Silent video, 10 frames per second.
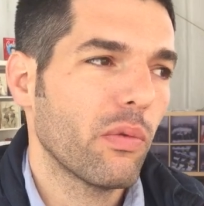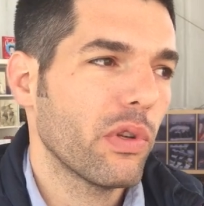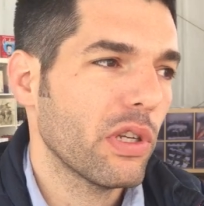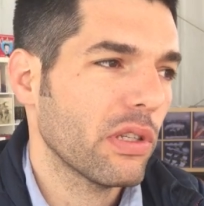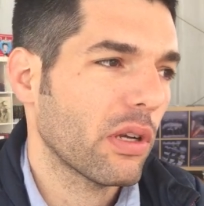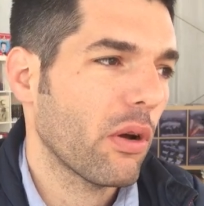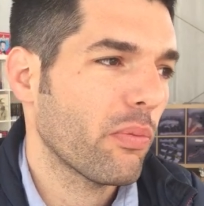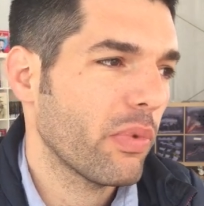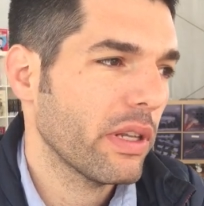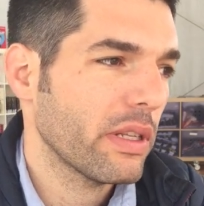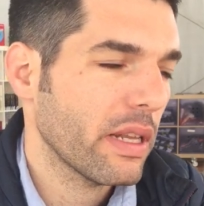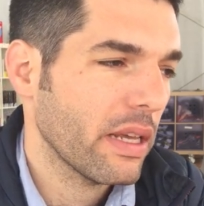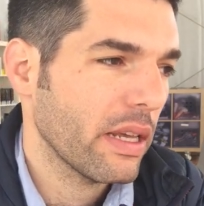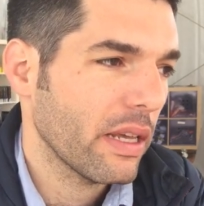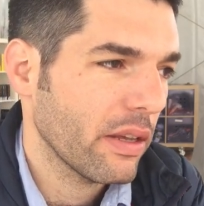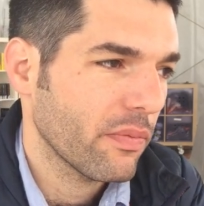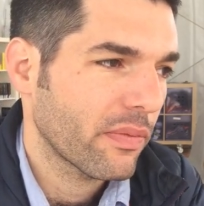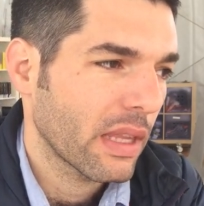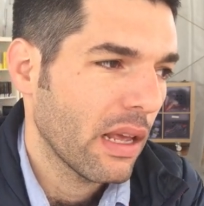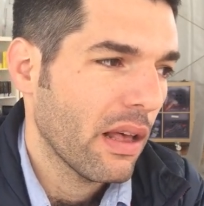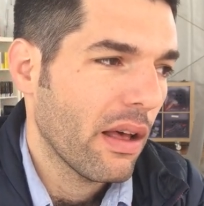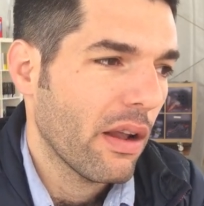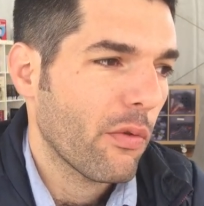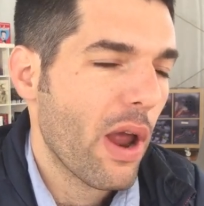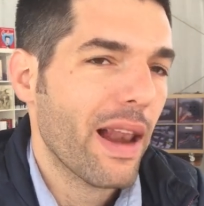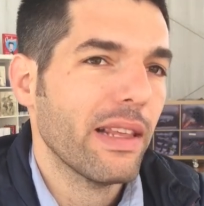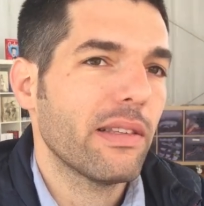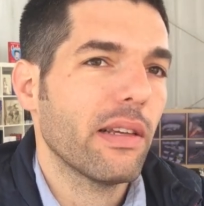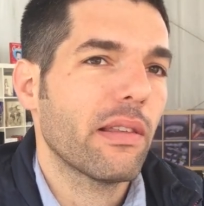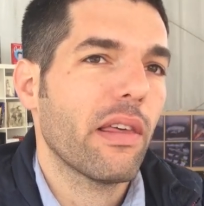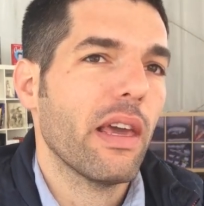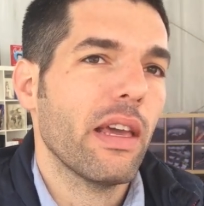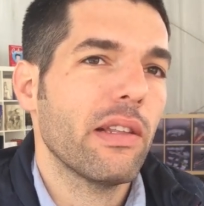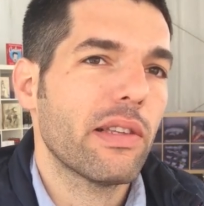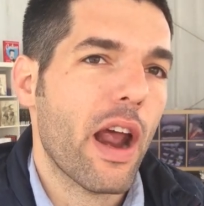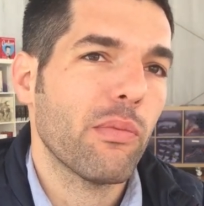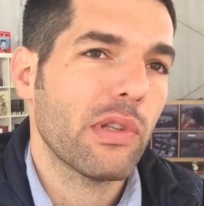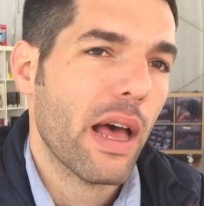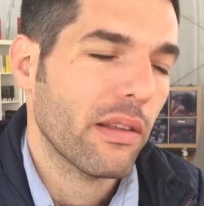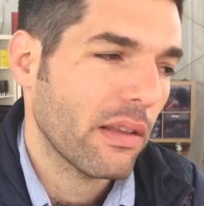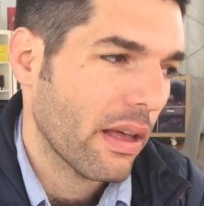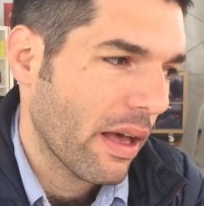which is a completely realistic thing in terms that